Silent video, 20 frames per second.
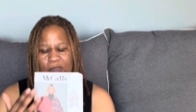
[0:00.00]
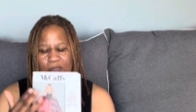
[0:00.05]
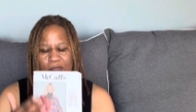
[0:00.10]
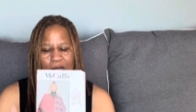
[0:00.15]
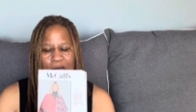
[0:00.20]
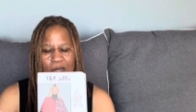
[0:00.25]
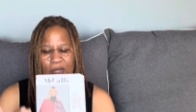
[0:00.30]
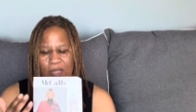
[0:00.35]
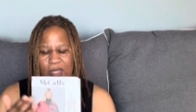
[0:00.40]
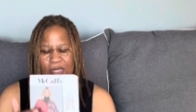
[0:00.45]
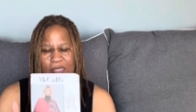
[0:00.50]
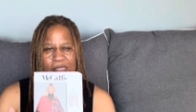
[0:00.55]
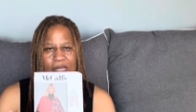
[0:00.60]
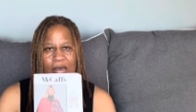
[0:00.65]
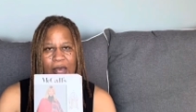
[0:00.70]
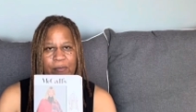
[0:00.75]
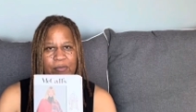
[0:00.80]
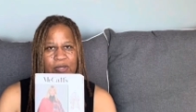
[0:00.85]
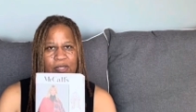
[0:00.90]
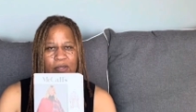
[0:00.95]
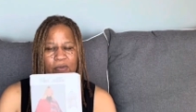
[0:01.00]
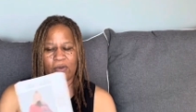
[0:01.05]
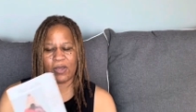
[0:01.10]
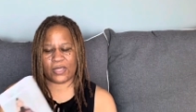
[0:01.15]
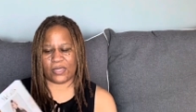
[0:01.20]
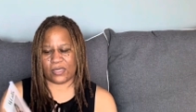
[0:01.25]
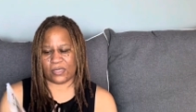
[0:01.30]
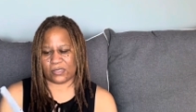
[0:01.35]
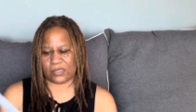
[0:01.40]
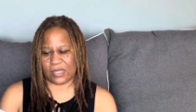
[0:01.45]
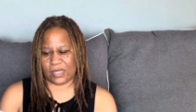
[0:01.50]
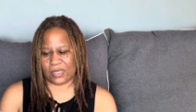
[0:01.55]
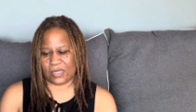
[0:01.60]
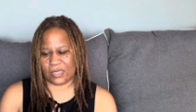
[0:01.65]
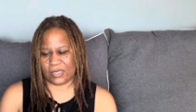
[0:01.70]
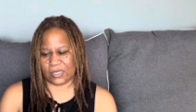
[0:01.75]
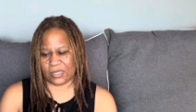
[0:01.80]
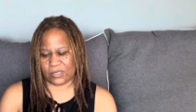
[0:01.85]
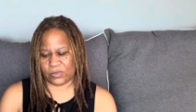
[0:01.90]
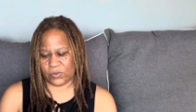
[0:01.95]
all that's happening right there. So I
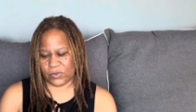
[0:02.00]
think that's